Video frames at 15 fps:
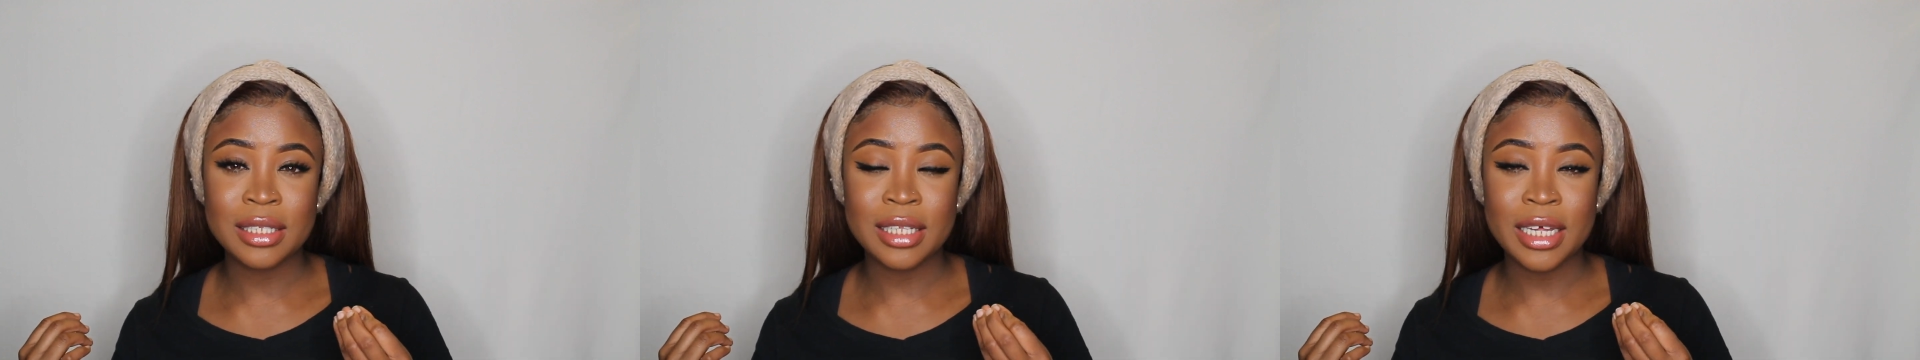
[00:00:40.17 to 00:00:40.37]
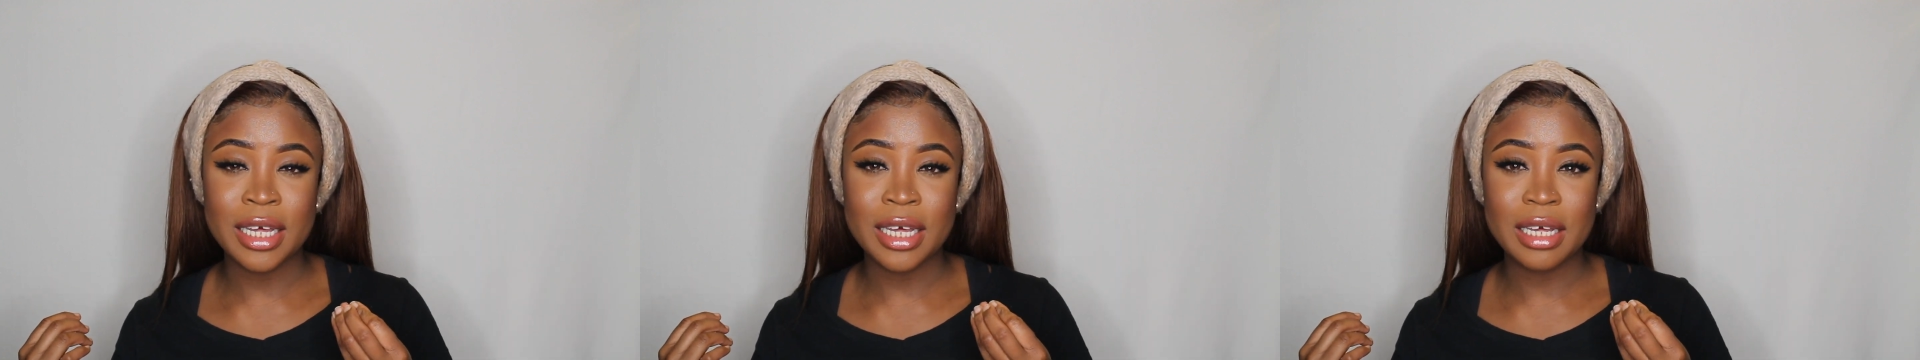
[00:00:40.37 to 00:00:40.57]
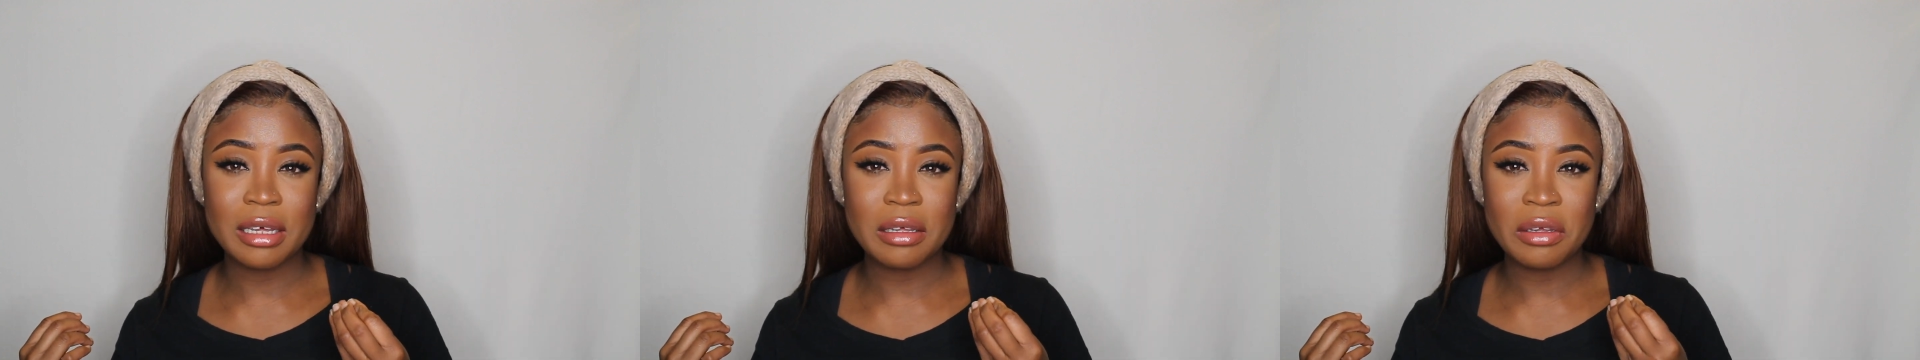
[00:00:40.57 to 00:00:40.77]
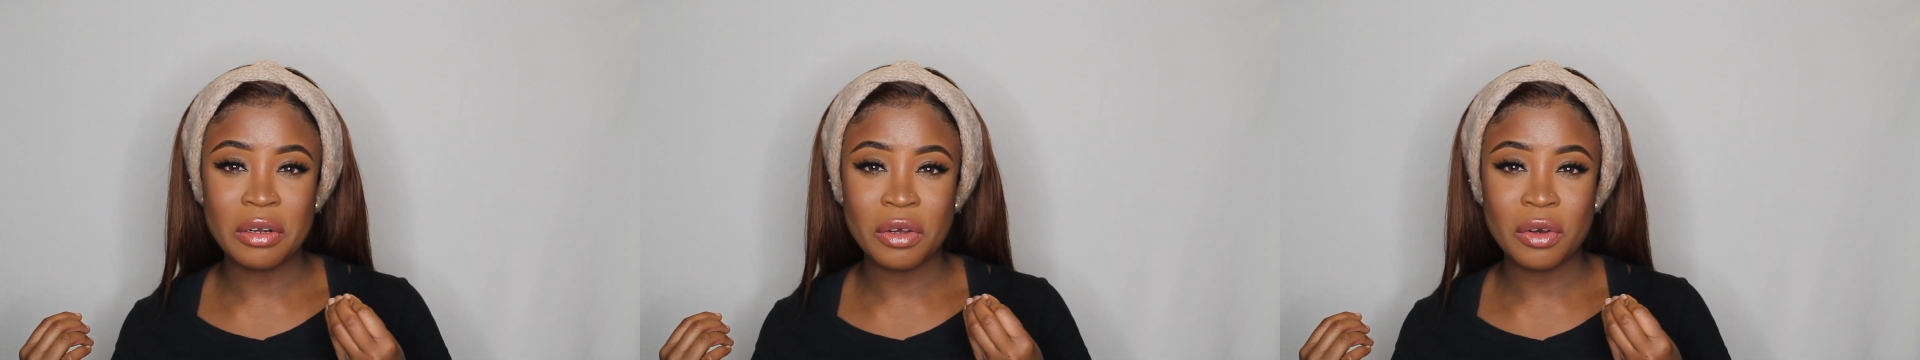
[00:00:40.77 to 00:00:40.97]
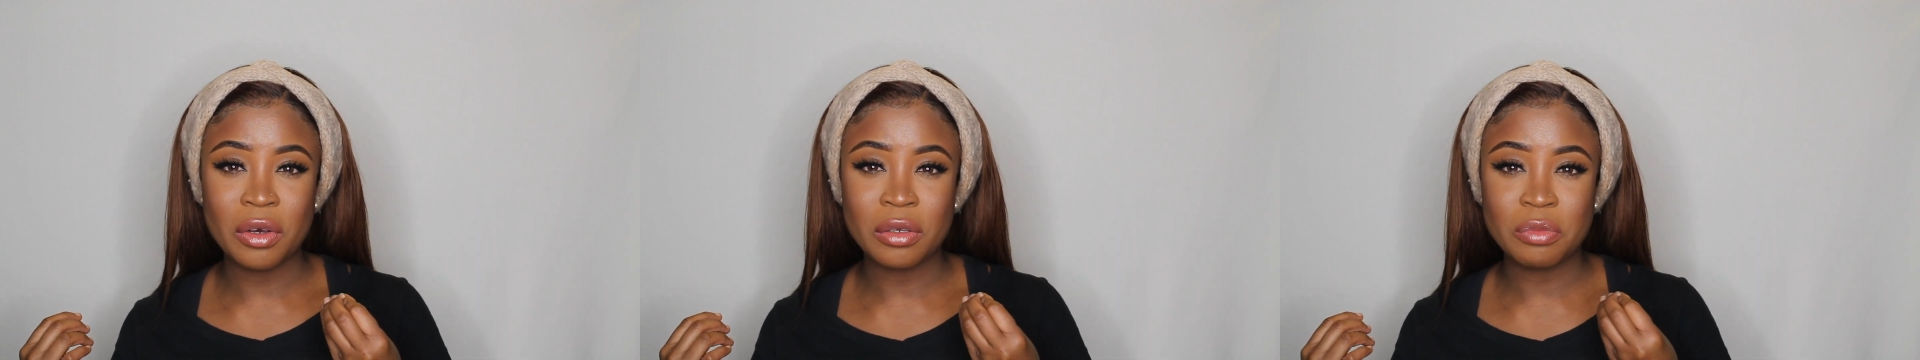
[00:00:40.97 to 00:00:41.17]

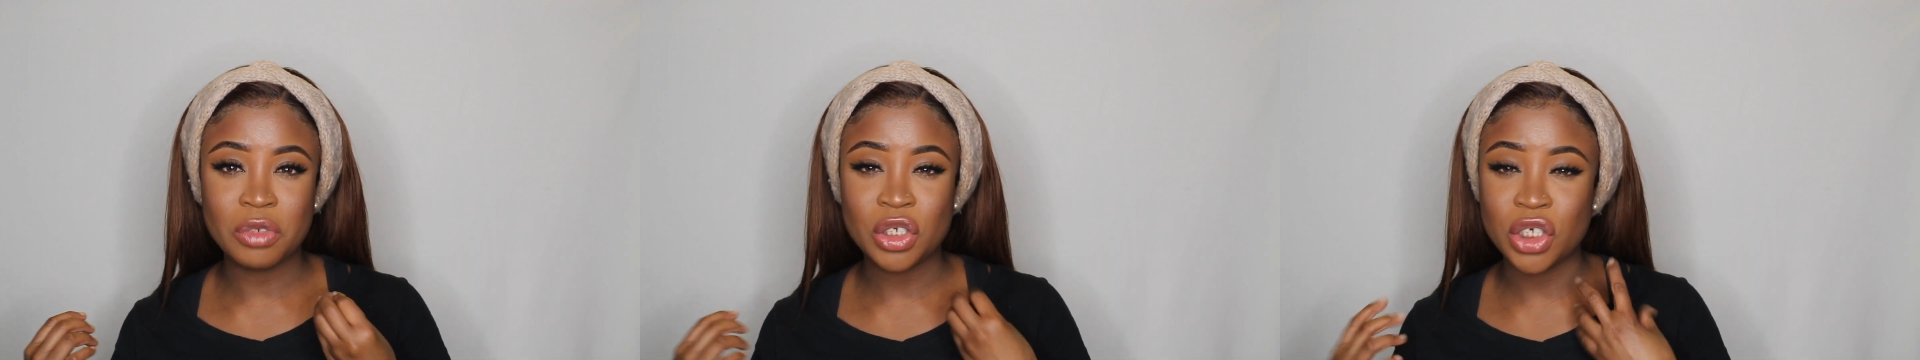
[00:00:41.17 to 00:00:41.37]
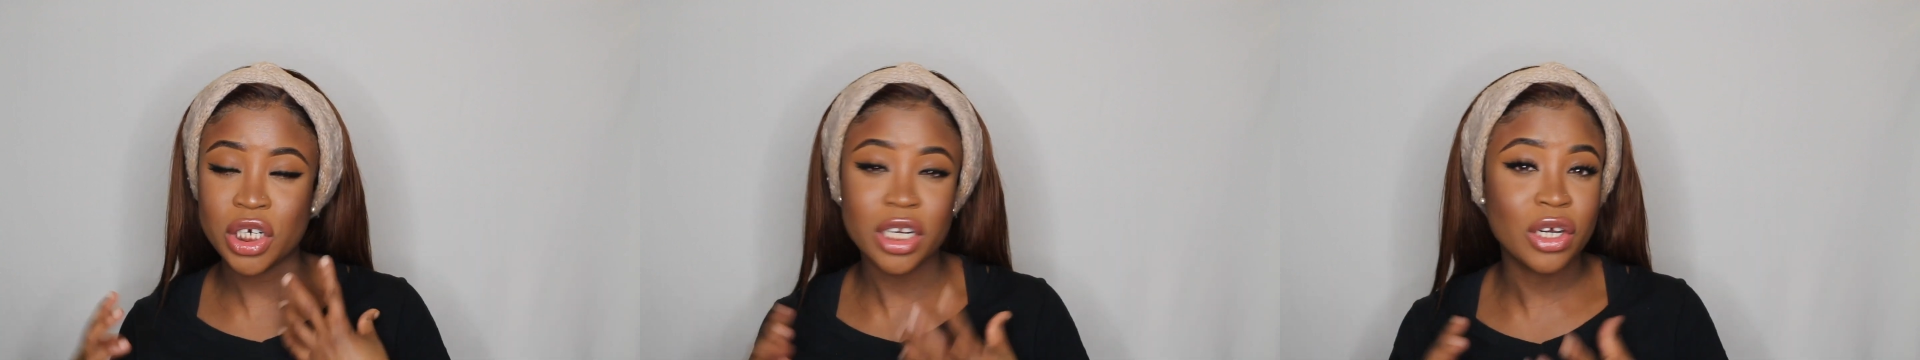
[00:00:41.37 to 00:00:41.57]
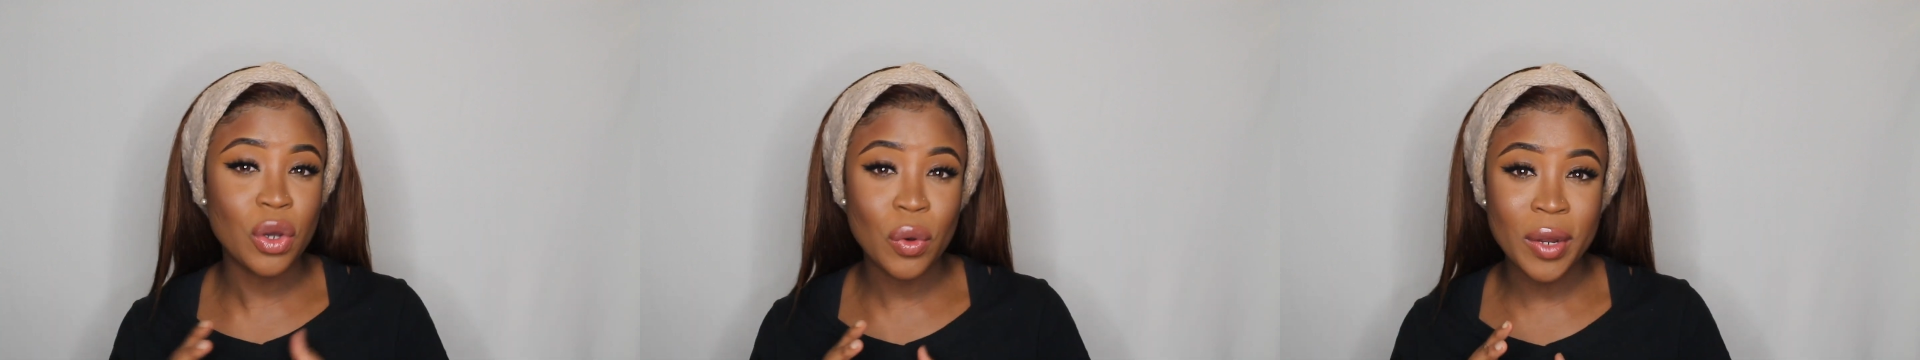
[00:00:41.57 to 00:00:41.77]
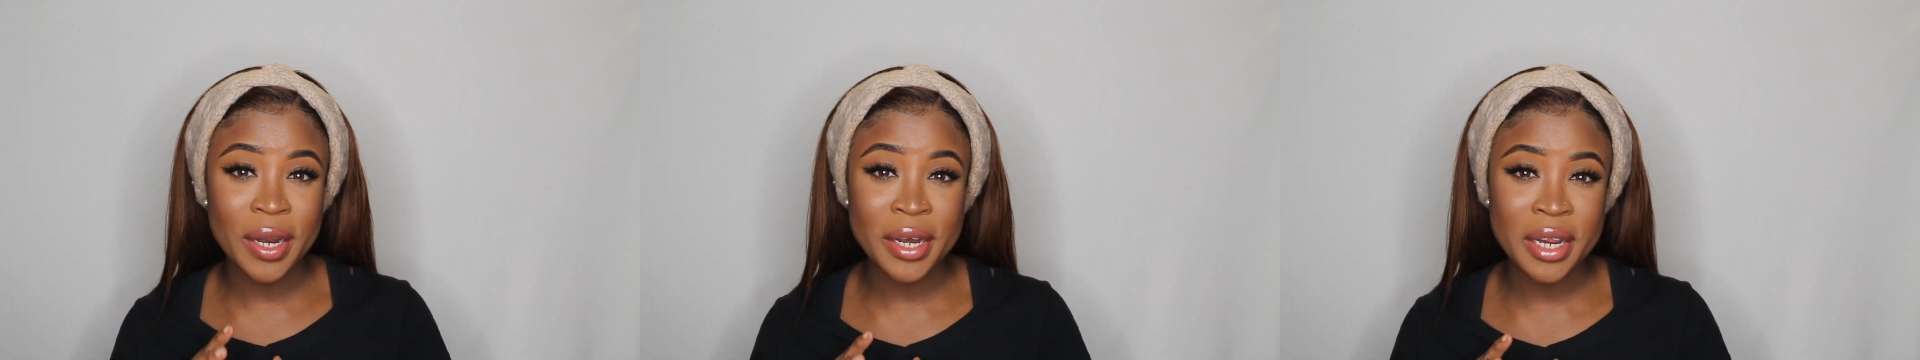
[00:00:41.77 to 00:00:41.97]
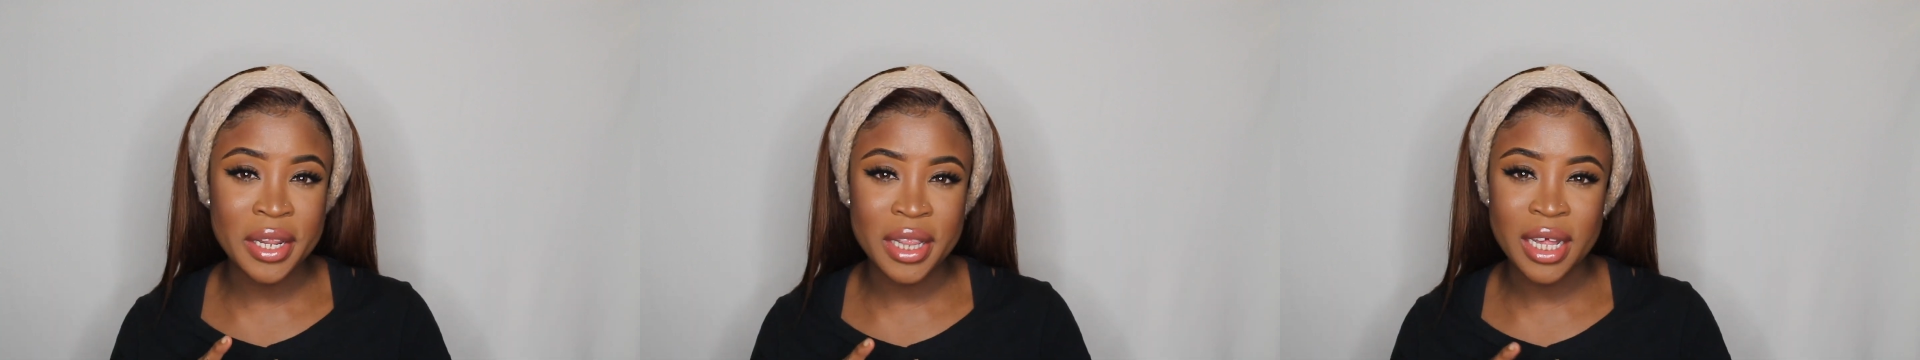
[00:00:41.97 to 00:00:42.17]
sugarcoat
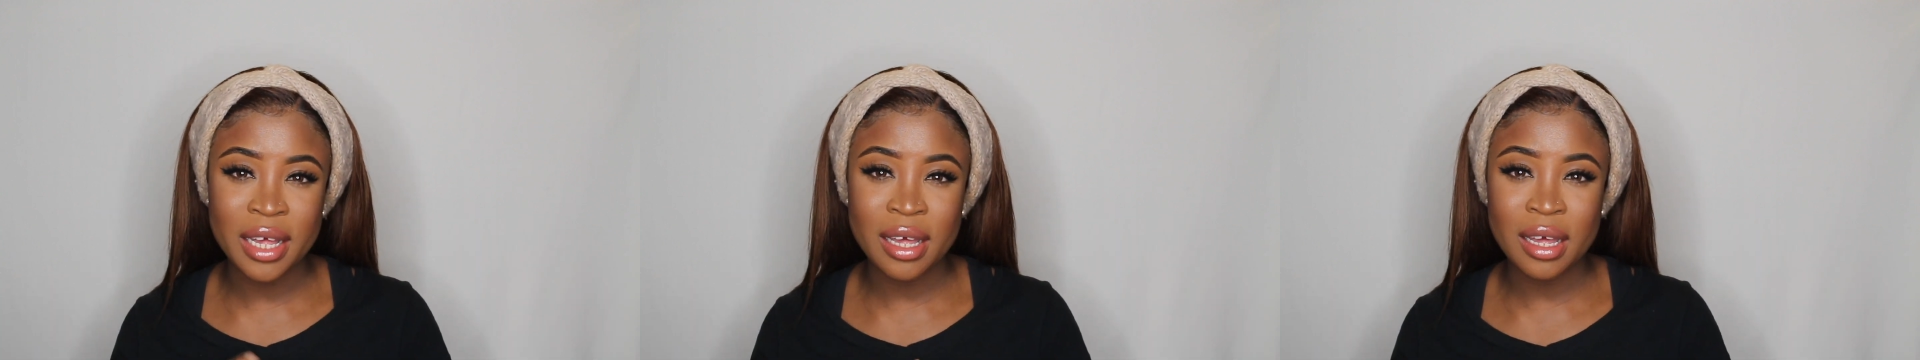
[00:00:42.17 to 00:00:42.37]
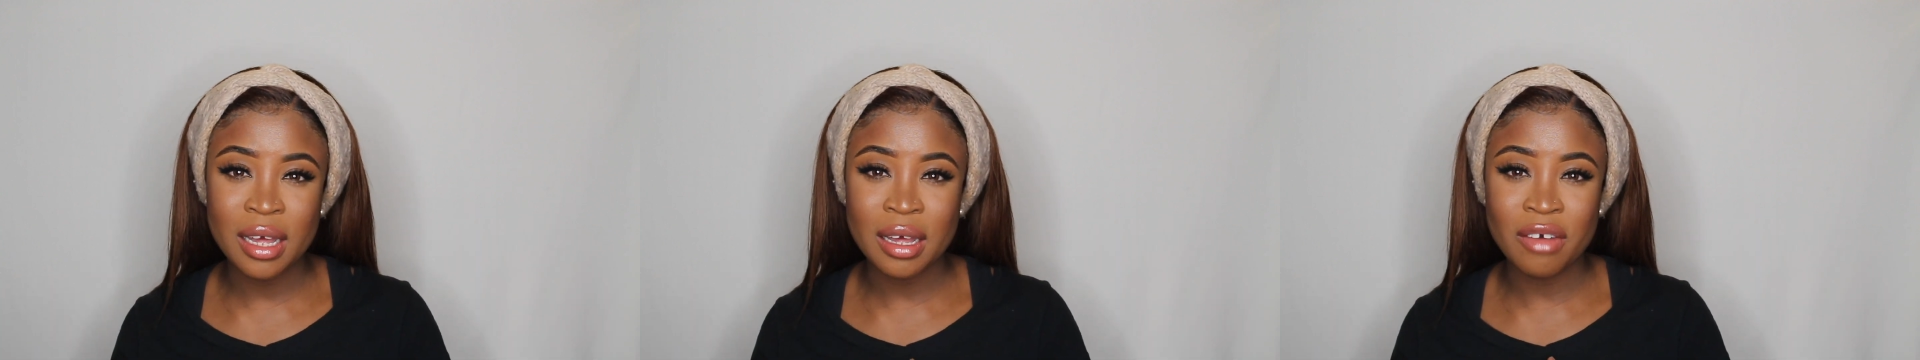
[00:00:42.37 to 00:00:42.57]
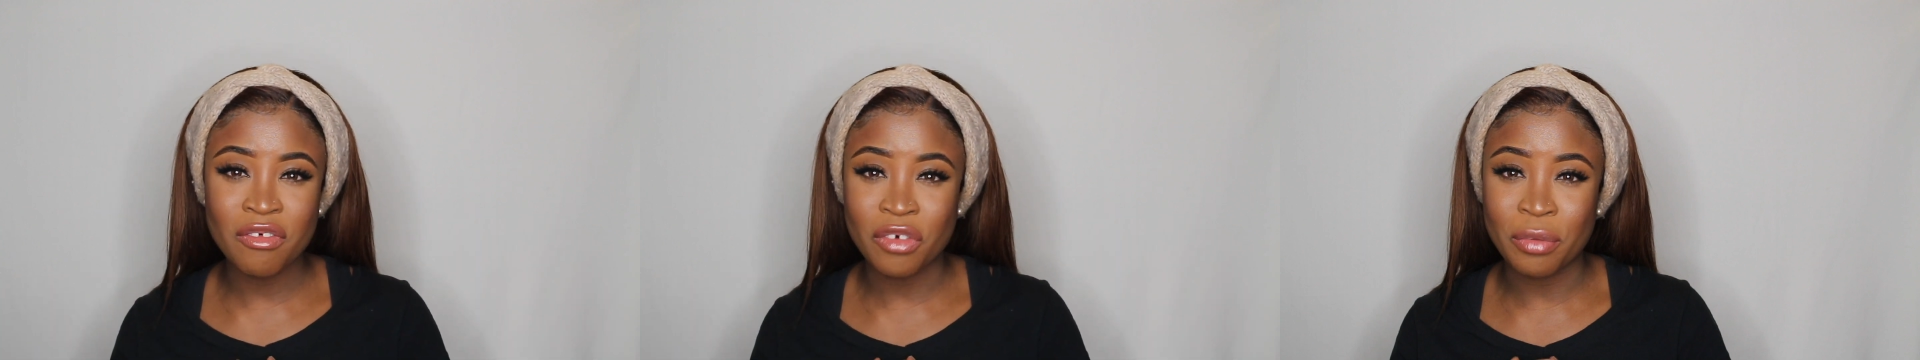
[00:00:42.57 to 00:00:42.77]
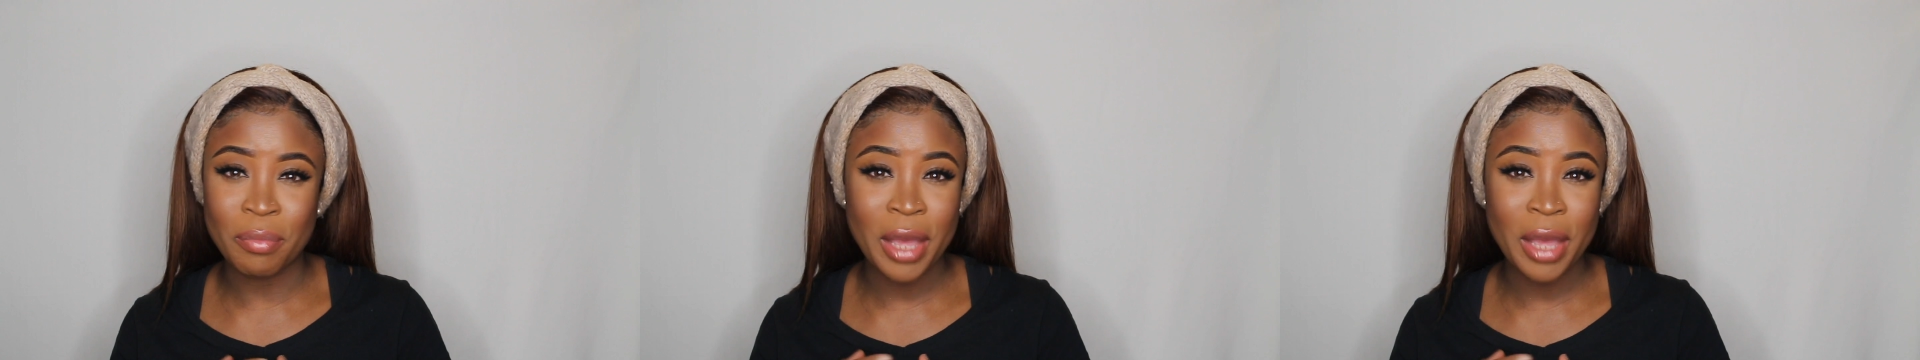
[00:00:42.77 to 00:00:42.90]
anything for